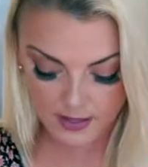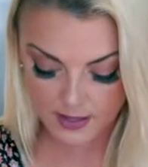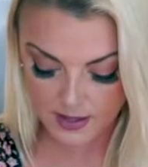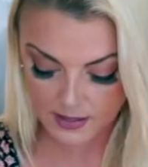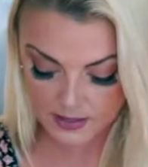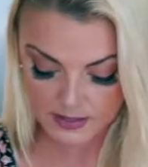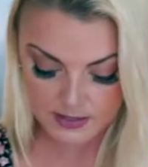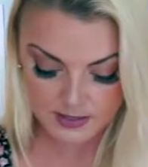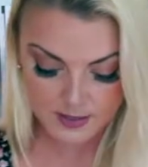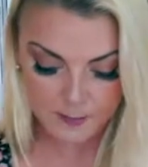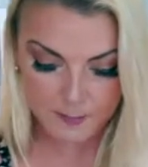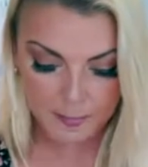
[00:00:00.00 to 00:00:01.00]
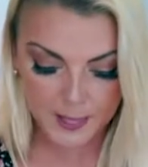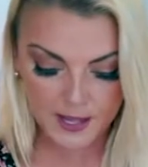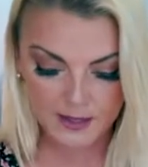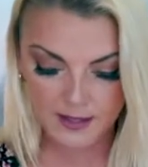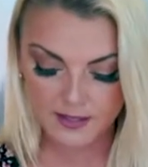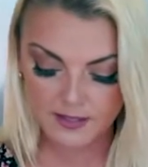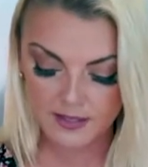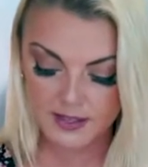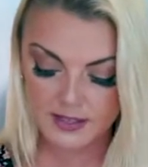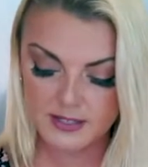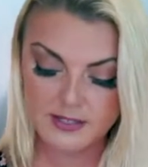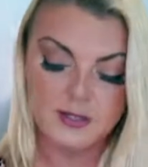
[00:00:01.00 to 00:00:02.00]
this and like
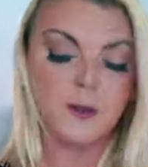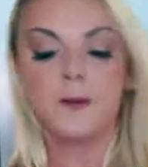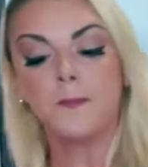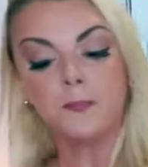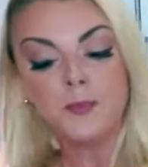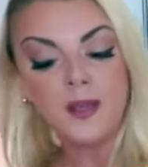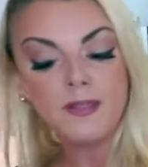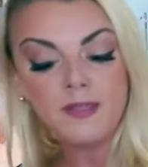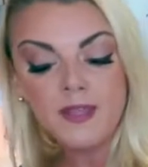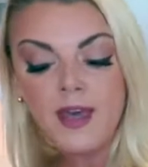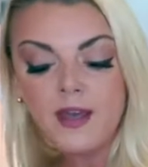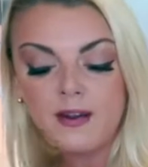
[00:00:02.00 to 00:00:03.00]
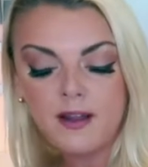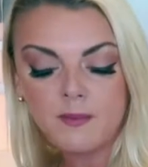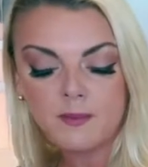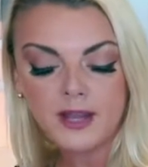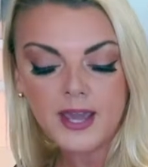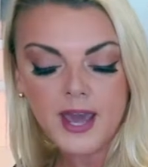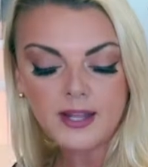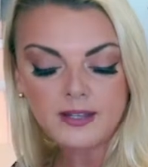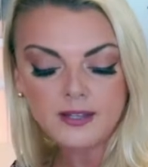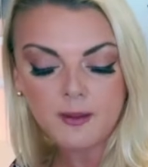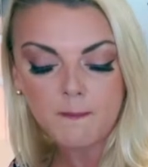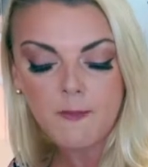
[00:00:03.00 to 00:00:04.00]
this. And then I'm gonna
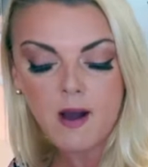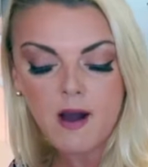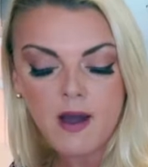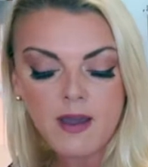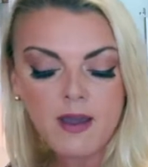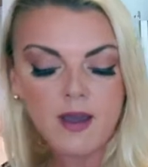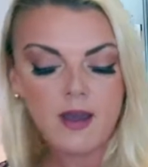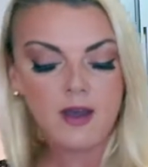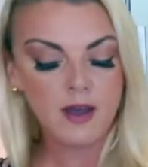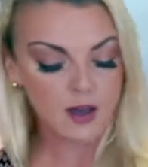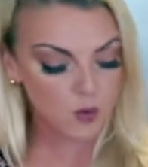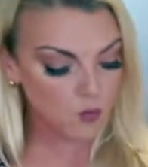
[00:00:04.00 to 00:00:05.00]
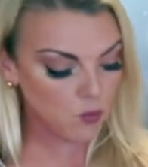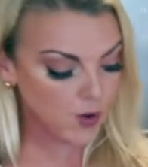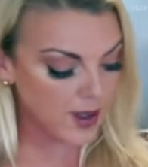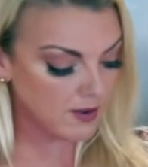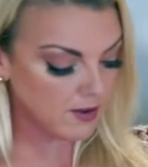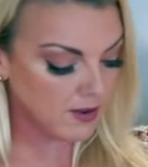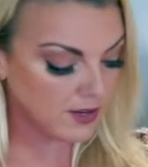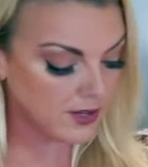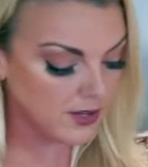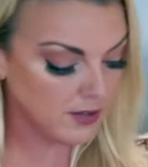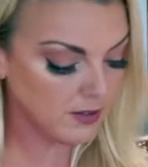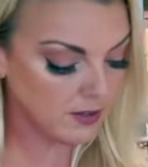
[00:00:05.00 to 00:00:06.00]
get my red
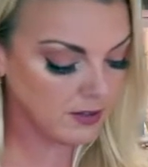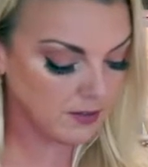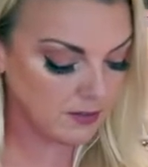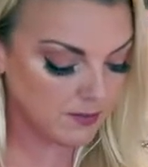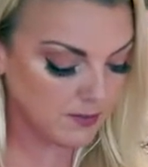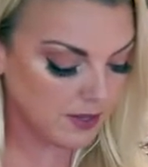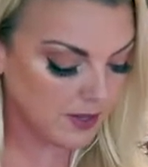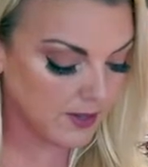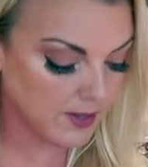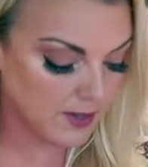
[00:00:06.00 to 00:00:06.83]
onion, like